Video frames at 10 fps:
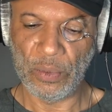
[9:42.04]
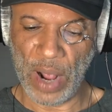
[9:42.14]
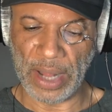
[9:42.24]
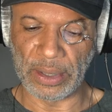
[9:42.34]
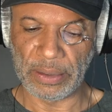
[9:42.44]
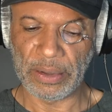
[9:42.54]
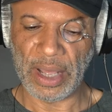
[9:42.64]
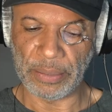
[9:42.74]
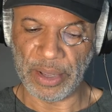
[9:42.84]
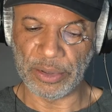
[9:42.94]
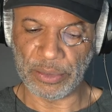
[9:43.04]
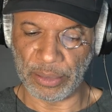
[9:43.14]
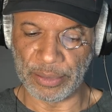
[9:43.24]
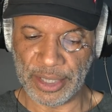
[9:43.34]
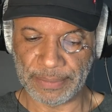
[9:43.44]
well, other people's
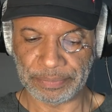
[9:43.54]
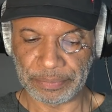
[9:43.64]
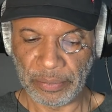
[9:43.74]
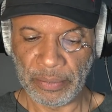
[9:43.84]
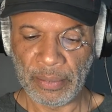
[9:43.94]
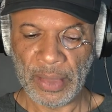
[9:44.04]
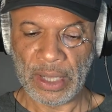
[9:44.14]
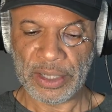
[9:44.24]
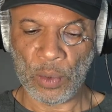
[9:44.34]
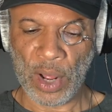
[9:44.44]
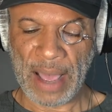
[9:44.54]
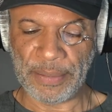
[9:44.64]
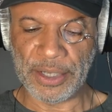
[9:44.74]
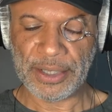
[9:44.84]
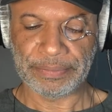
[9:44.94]
problems. So what
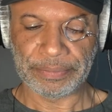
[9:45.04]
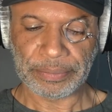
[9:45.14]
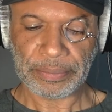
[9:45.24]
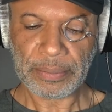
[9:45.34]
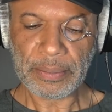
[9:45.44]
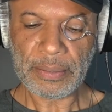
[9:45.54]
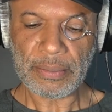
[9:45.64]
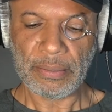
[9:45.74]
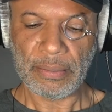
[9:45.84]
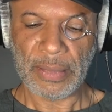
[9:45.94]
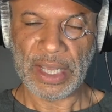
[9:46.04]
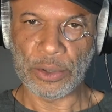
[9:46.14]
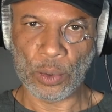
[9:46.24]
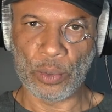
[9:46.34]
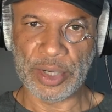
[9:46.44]
happens is
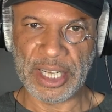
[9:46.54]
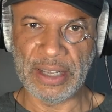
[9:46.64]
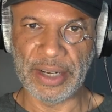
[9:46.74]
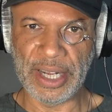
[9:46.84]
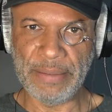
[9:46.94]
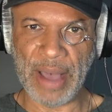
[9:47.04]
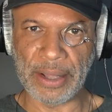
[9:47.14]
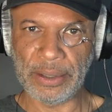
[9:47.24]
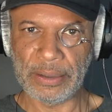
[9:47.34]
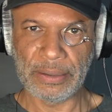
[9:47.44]
you'll all receive an email,